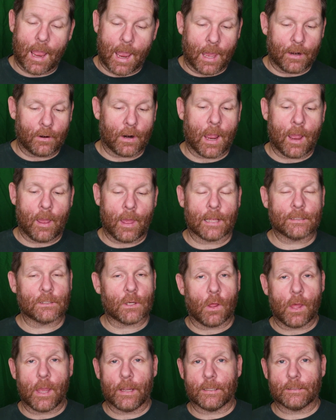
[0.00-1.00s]
I, that's
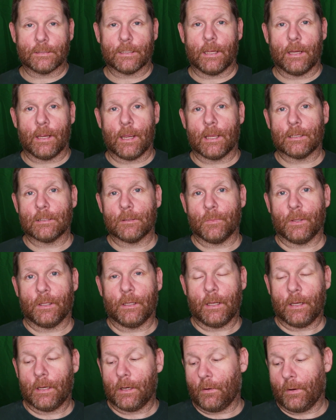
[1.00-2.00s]
all I can say, guys. I
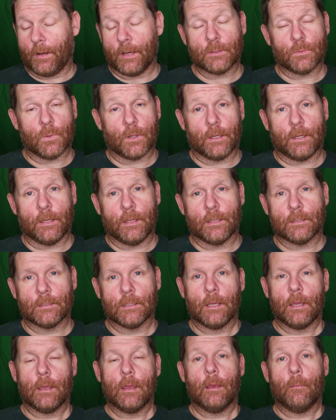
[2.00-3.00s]
mean, you know, it is what it is,
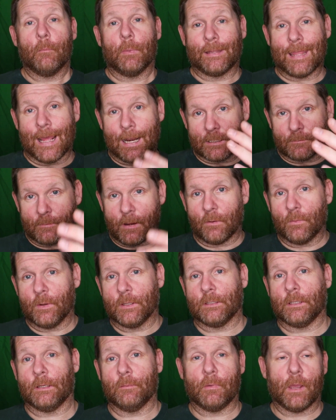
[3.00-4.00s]
but that is my
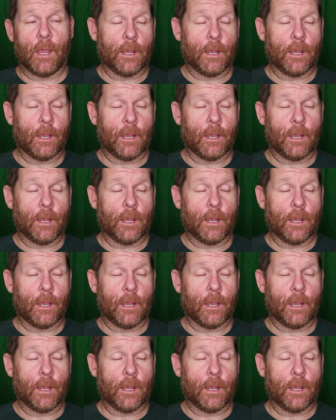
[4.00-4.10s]
reasoning